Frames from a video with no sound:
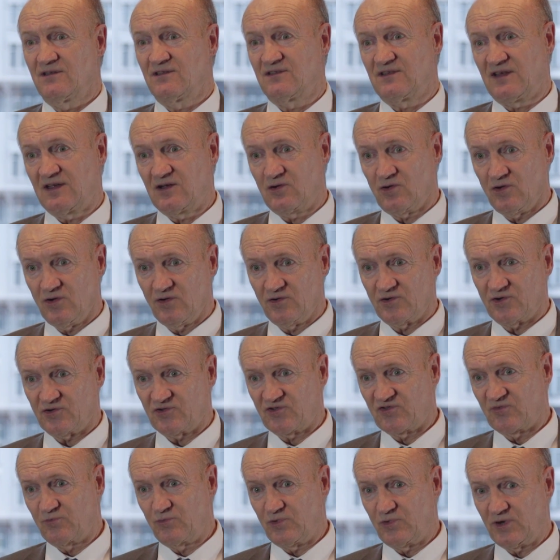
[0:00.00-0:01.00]

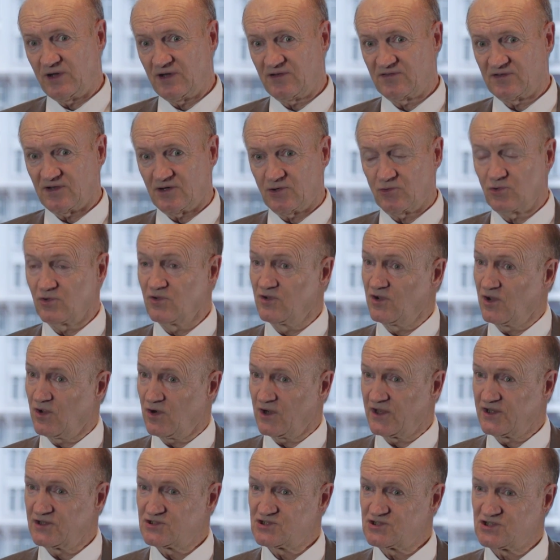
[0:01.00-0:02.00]
Stakeholders bring their own
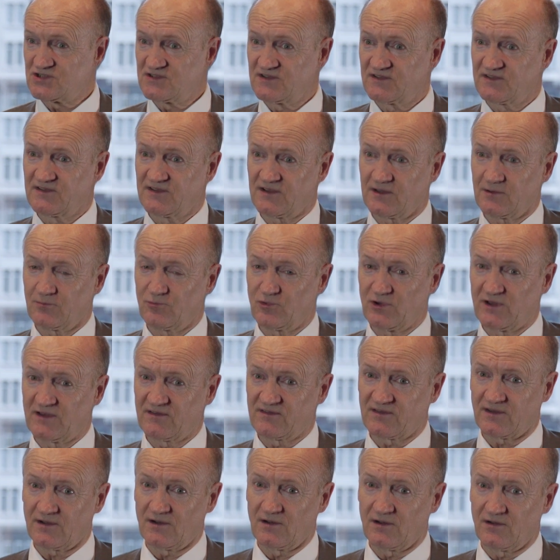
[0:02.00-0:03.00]
knowledge, they
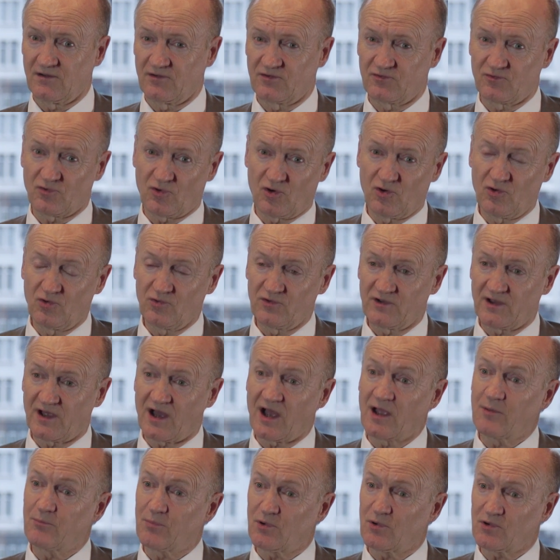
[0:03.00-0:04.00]
bring their own
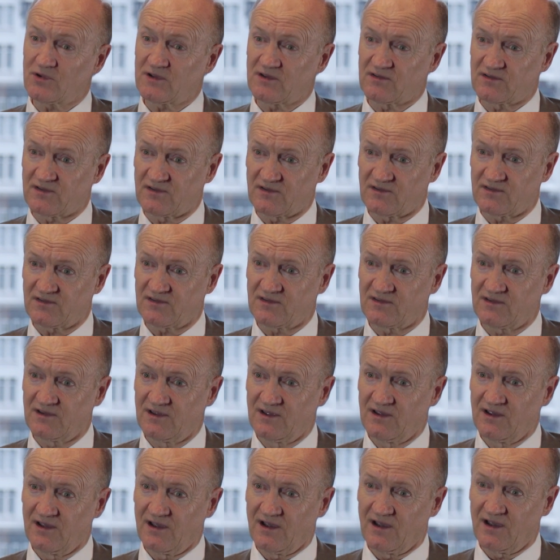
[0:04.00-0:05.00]
hypothesis,
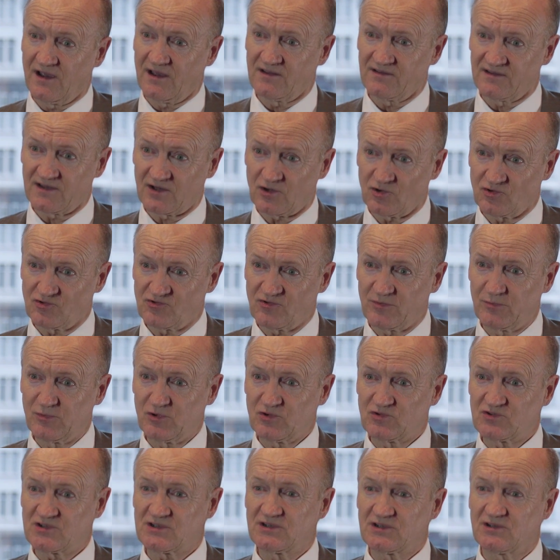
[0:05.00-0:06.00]
and they
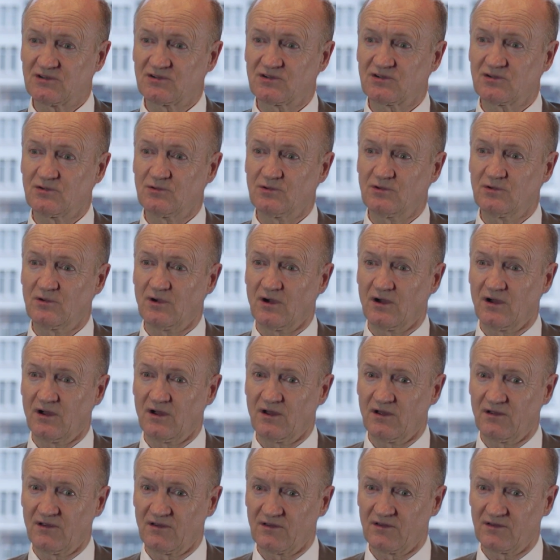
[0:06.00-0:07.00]
contribute to
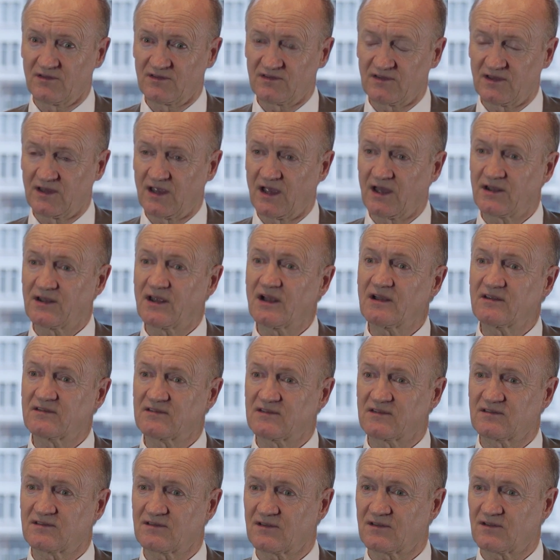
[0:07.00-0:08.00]
the
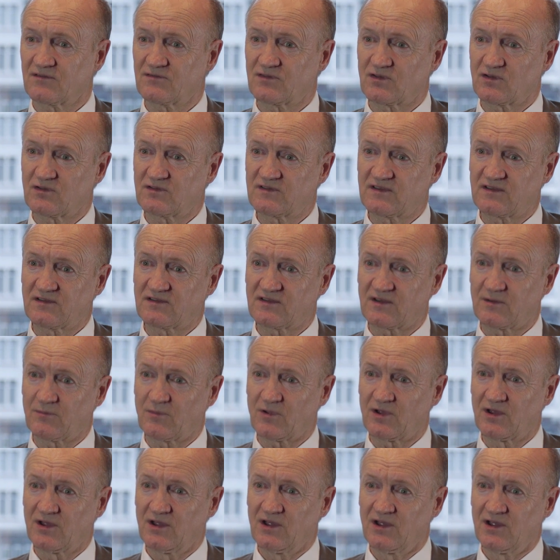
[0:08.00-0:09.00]
analysis of the
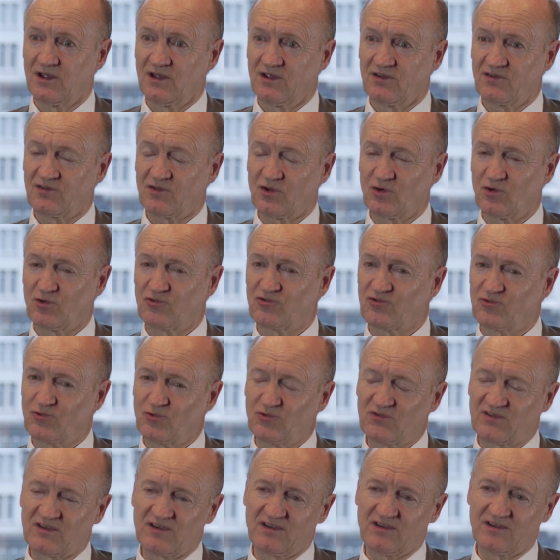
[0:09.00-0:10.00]
system. So
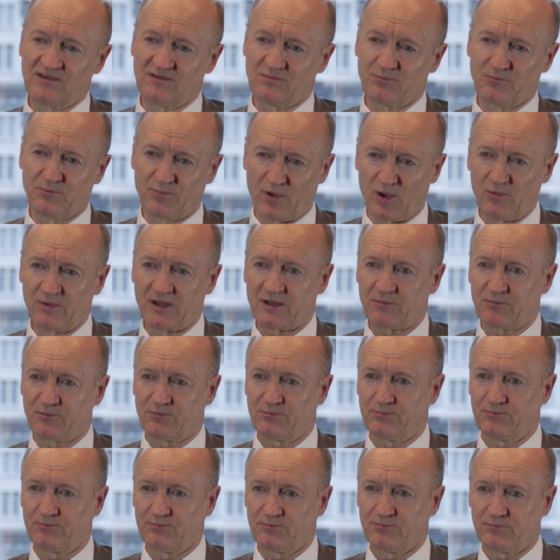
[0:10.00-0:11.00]
through these
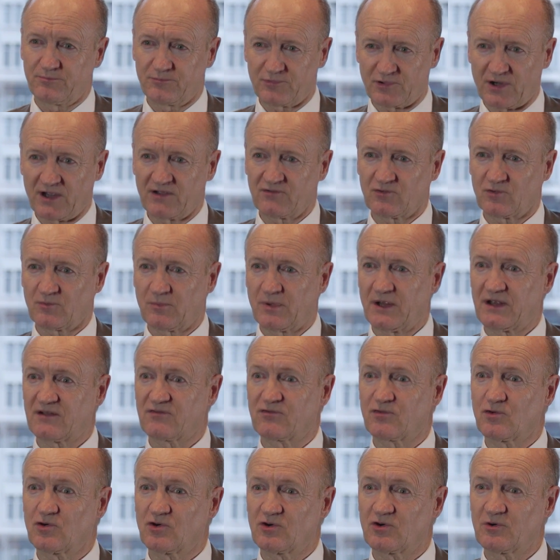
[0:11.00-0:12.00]
public-private
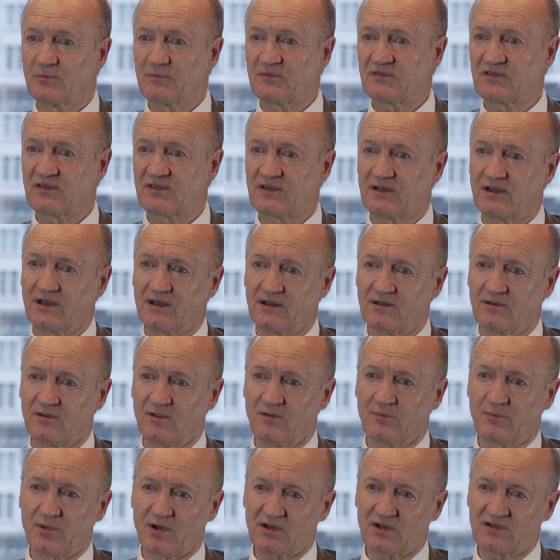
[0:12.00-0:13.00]
platforms and
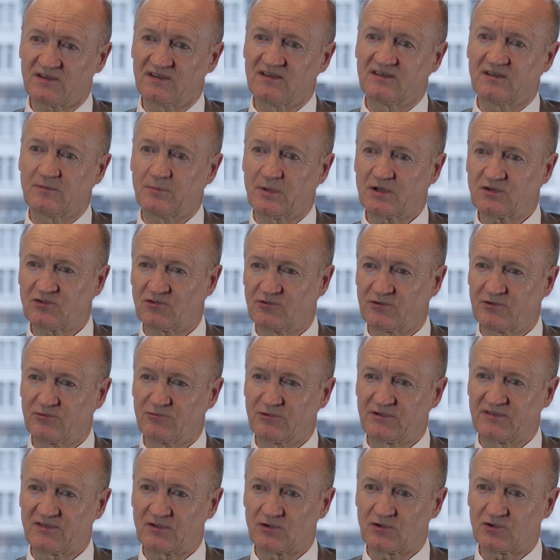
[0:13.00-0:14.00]
participatory
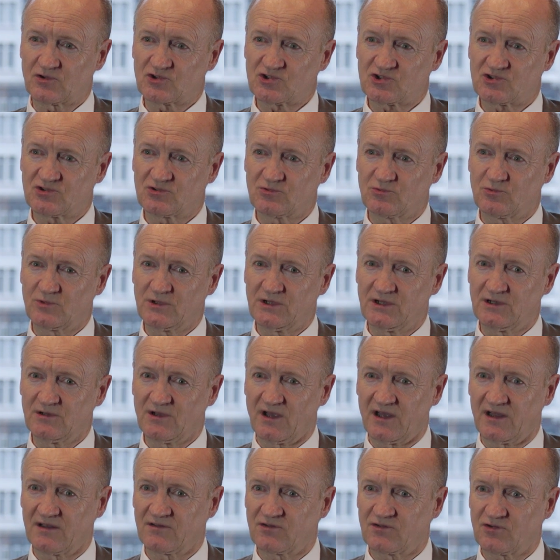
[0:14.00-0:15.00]
research, we
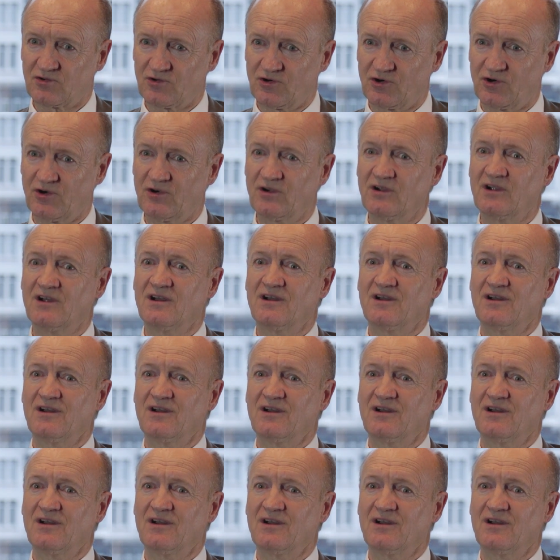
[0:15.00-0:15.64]
enter